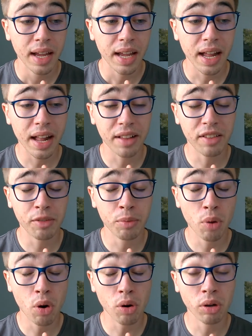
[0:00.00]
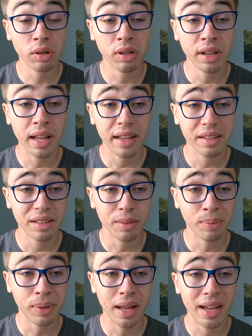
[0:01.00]
it's more or less
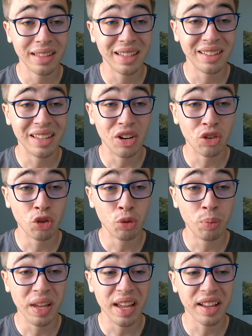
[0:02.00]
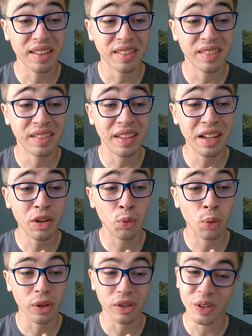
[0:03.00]
implied that there should be a
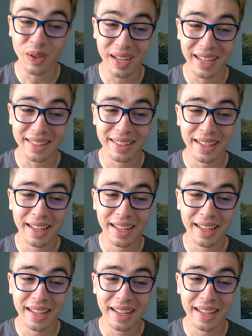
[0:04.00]
sequel to it.